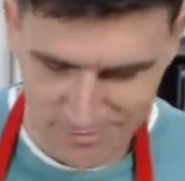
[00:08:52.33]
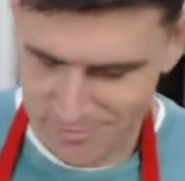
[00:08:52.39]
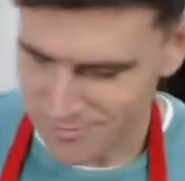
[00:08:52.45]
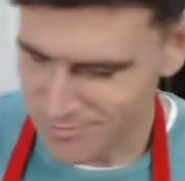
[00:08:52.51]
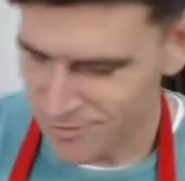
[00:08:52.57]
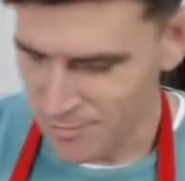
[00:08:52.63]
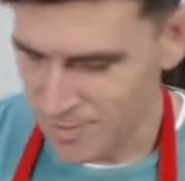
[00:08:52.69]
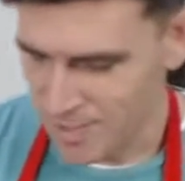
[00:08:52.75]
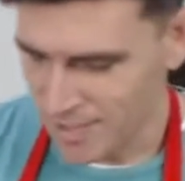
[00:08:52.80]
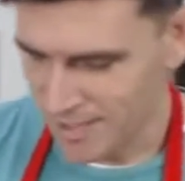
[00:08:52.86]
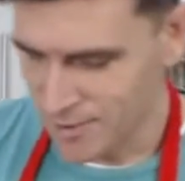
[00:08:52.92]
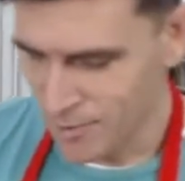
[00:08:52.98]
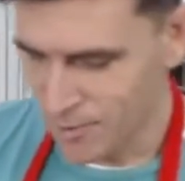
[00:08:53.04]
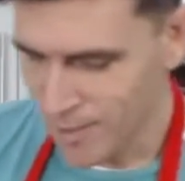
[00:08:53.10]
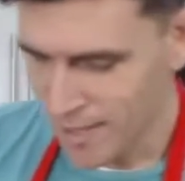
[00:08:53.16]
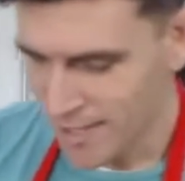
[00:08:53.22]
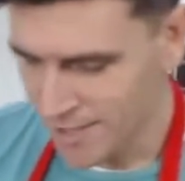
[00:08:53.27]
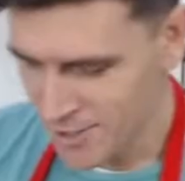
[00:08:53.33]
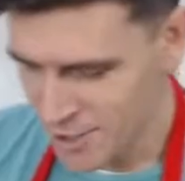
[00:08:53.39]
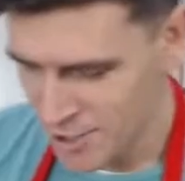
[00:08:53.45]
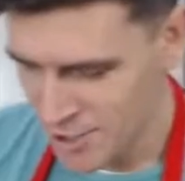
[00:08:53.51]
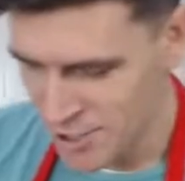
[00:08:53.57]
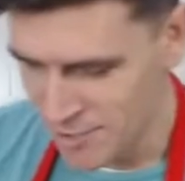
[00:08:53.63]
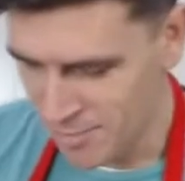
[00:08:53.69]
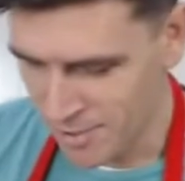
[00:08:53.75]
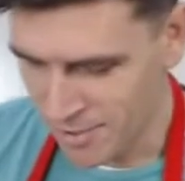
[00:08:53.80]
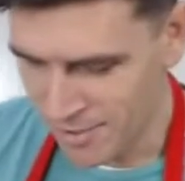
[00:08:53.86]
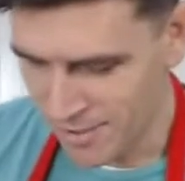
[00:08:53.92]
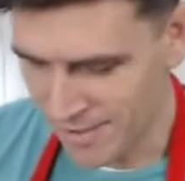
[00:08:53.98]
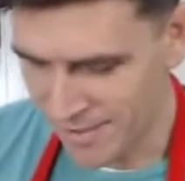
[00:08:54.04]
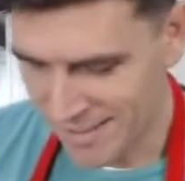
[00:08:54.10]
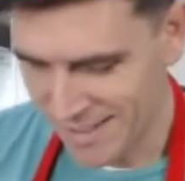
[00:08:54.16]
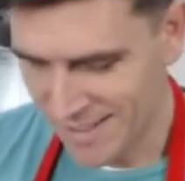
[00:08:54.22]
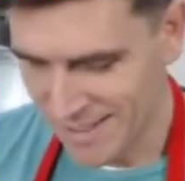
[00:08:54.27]
from like a wild sheep
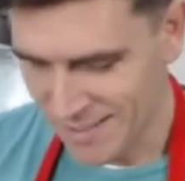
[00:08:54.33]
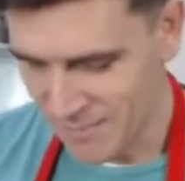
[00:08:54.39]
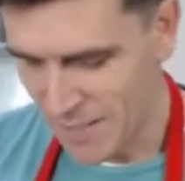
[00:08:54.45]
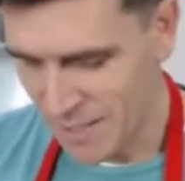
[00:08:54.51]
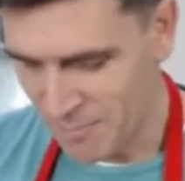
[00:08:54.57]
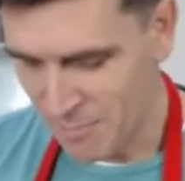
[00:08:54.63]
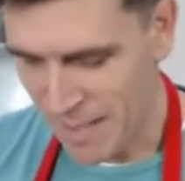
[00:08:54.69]
in